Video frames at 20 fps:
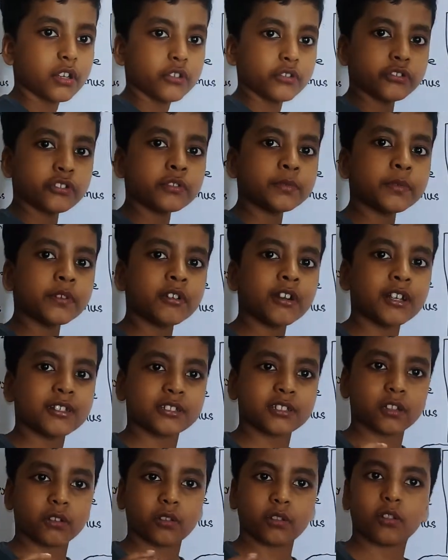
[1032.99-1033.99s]
Jupiter has
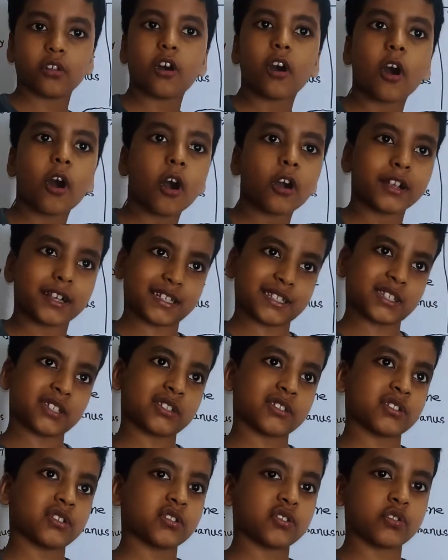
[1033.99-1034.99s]
the
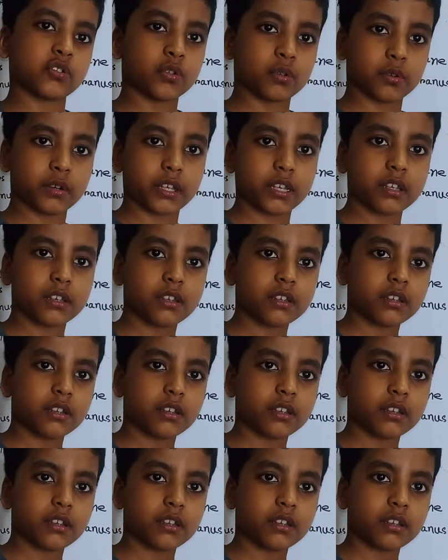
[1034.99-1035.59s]
longest story.